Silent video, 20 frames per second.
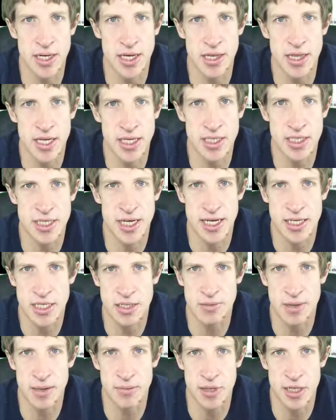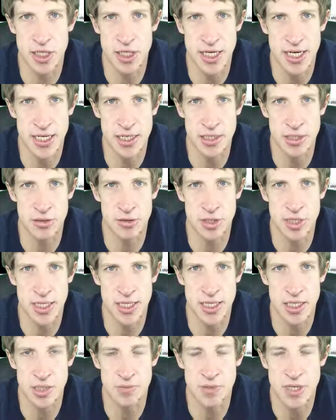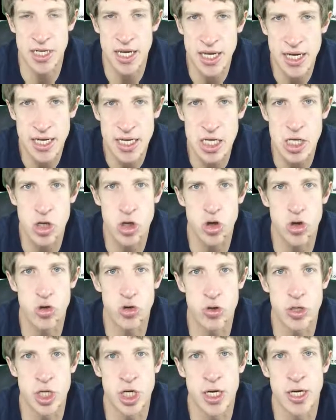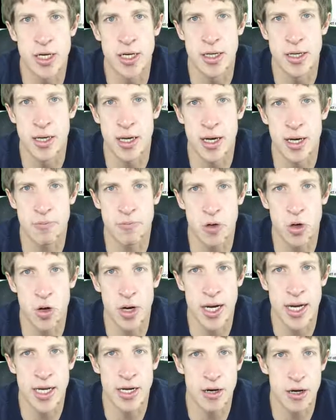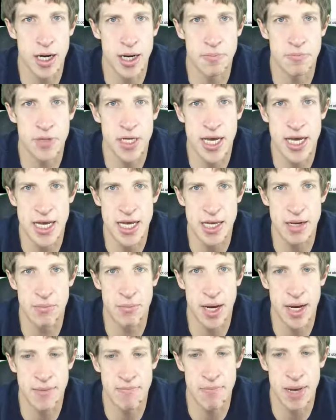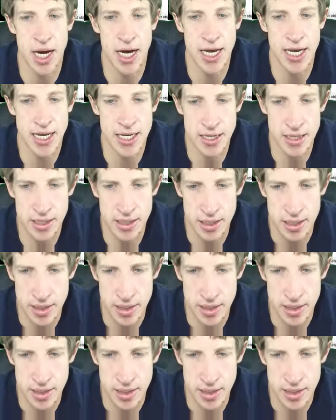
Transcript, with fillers: And I think it's nice to be able to change those things, but not a huge upgrade or update in my mind.